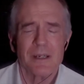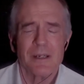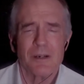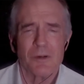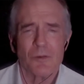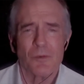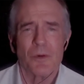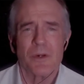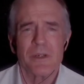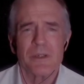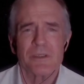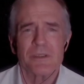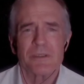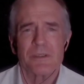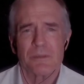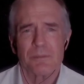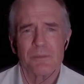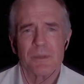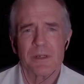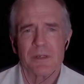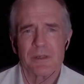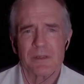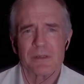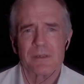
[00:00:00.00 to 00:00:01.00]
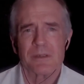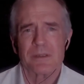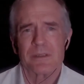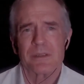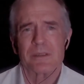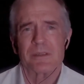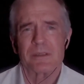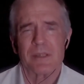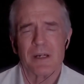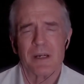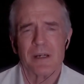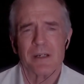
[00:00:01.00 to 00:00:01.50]
wish to build a
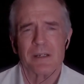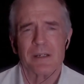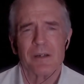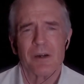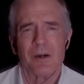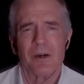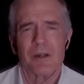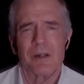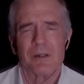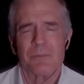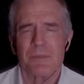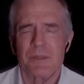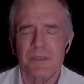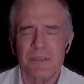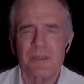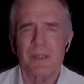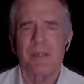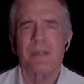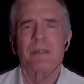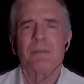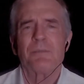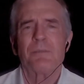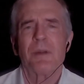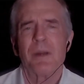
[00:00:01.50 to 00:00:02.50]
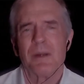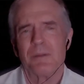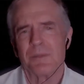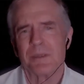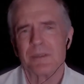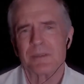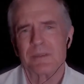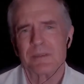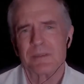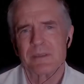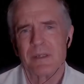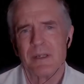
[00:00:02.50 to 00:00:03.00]
society on a mistaken
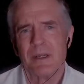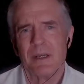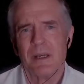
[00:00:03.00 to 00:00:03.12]
premise.